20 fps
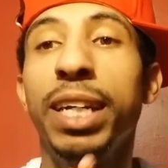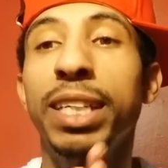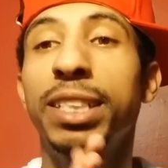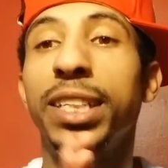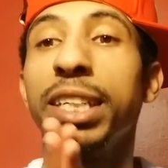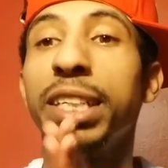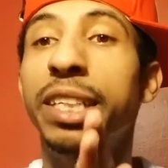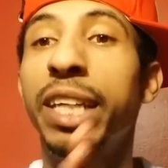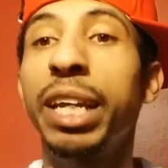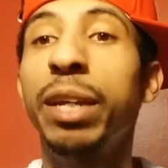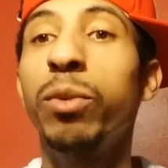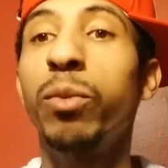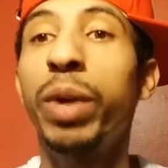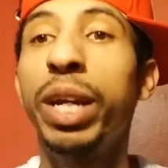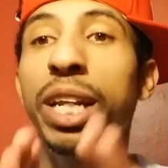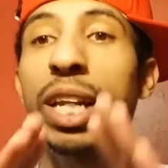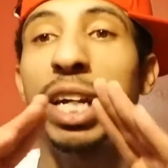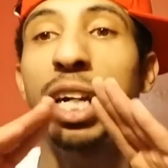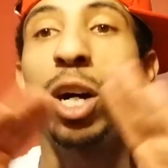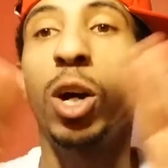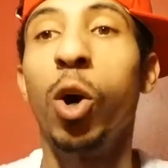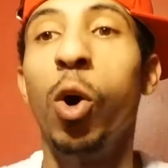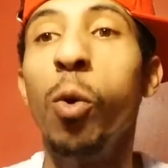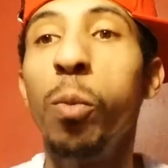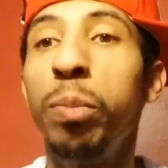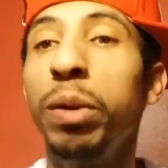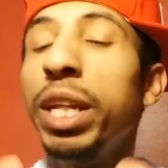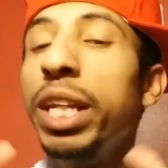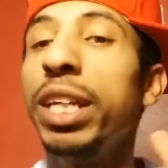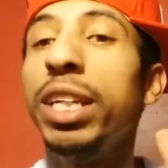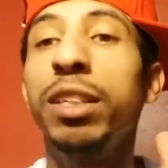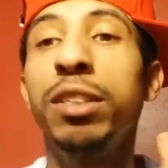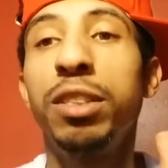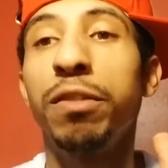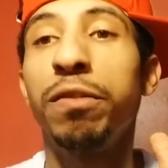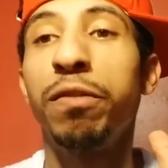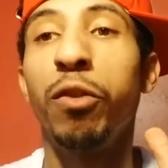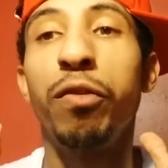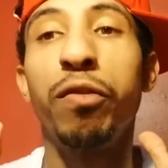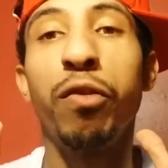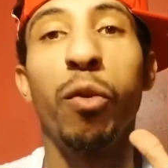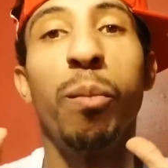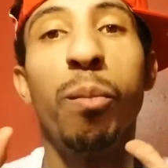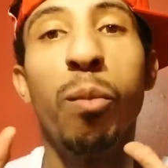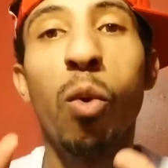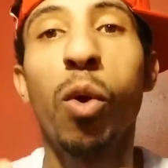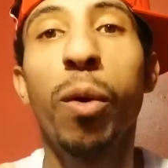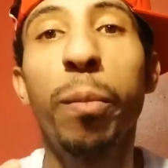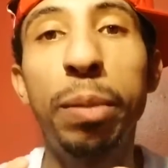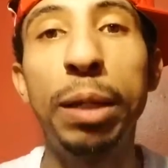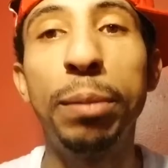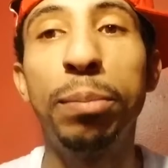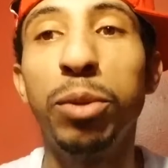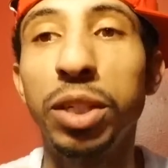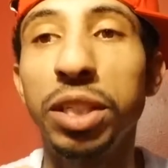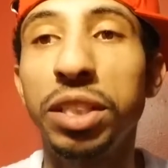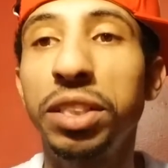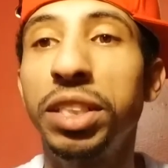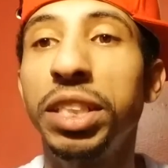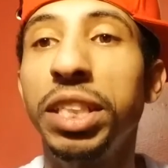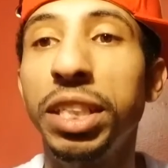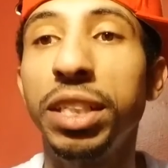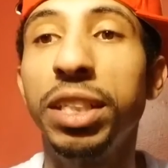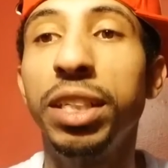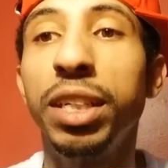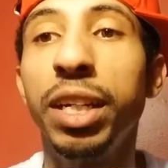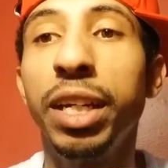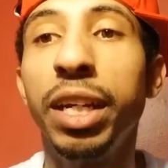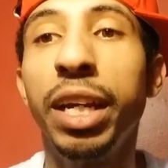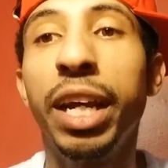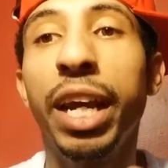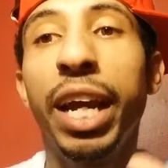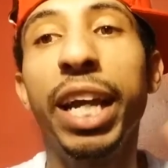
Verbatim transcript: it's a gateway, like an opening to, for, for more people to see.